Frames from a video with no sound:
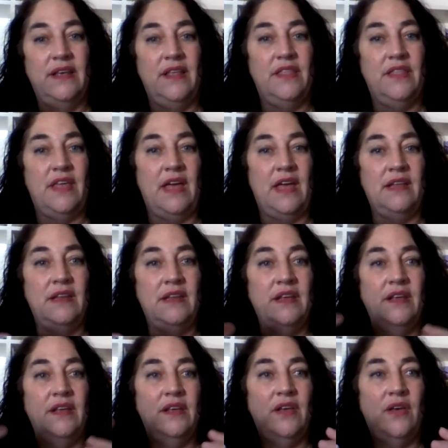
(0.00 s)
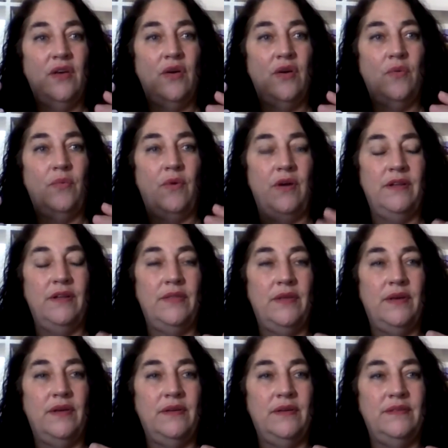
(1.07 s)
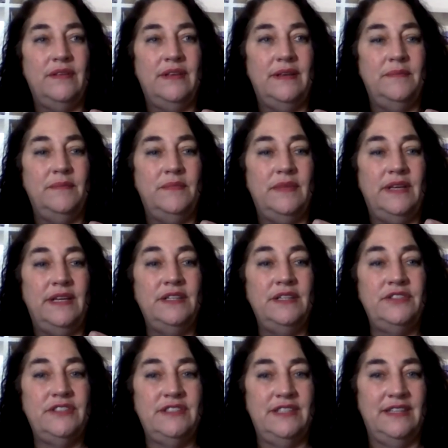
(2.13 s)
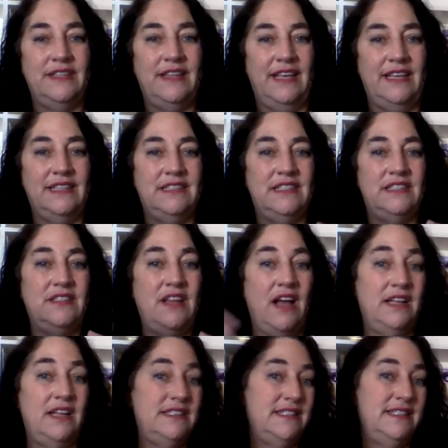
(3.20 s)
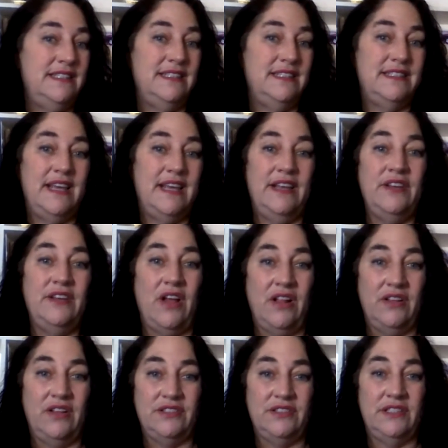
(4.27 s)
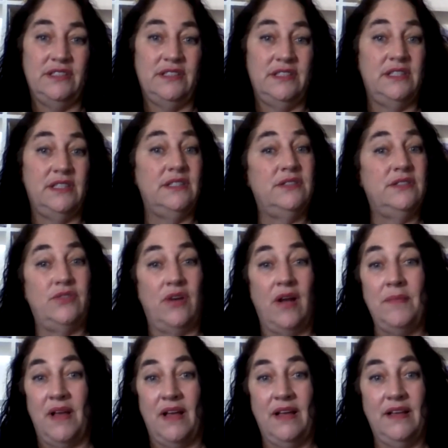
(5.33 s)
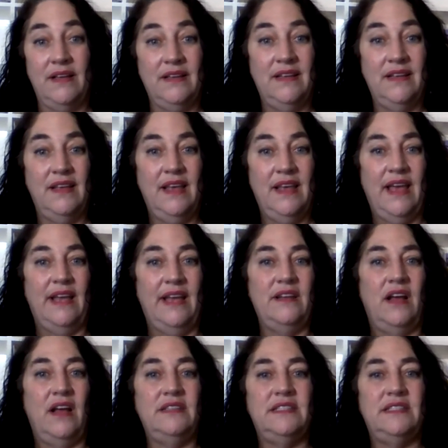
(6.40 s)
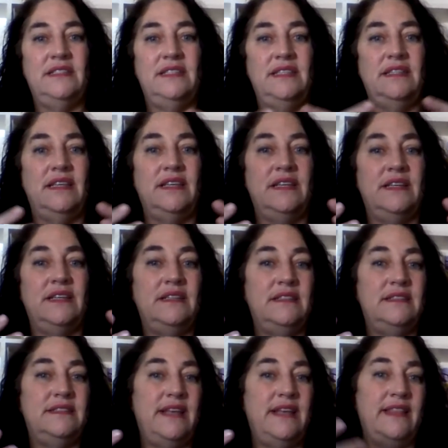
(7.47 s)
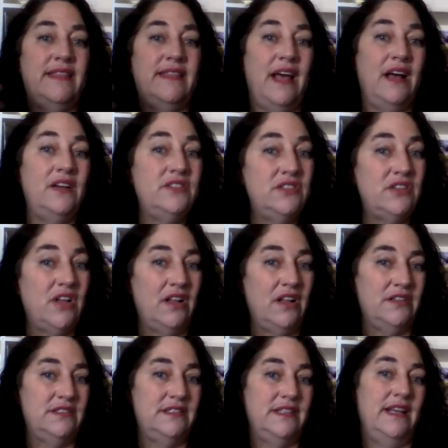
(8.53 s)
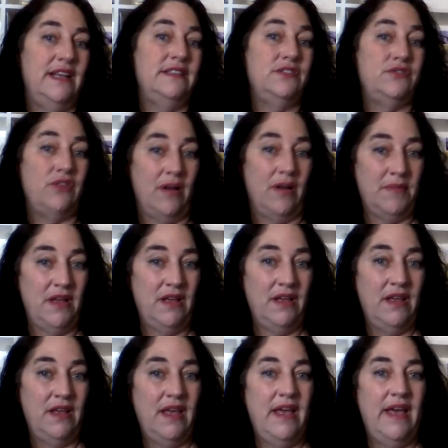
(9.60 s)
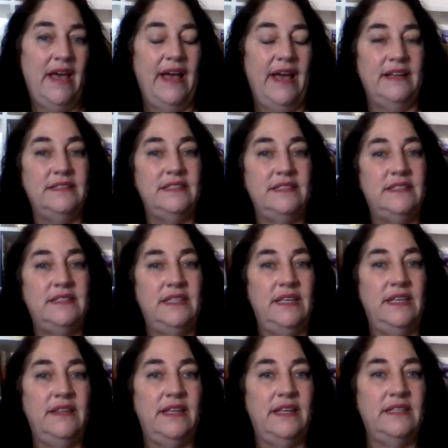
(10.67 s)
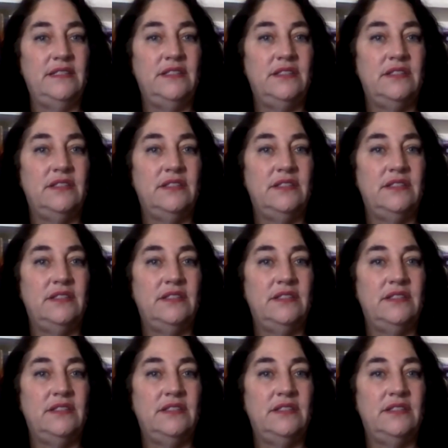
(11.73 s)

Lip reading: then one of the interesting things is not to see the $10 as this drama, and not to see the $10,000 as drama, and to see this